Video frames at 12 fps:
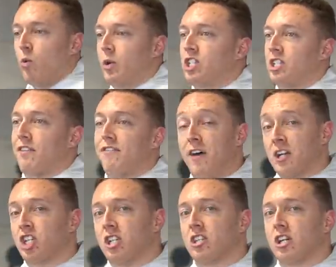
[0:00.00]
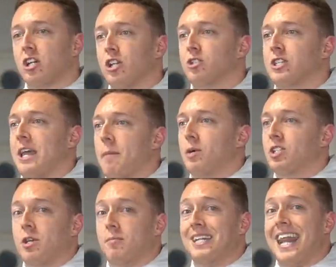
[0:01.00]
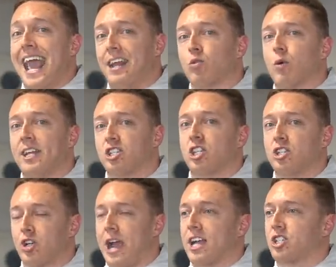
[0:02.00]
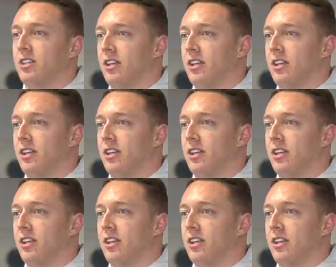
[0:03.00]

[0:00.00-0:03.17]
which is a function of the glutes, and that puts them in end range contraction.